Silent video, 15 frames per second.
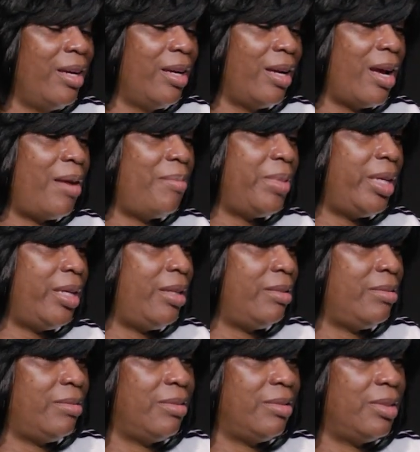I
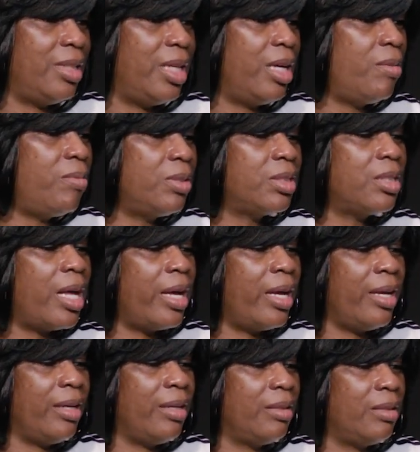mean, it was
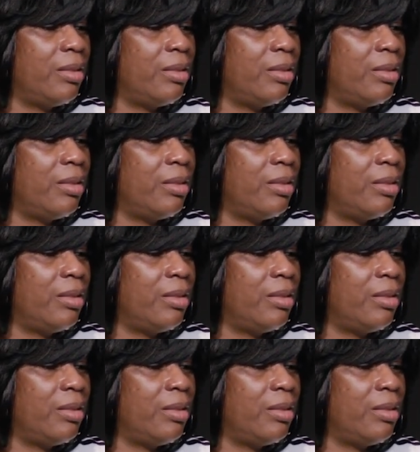like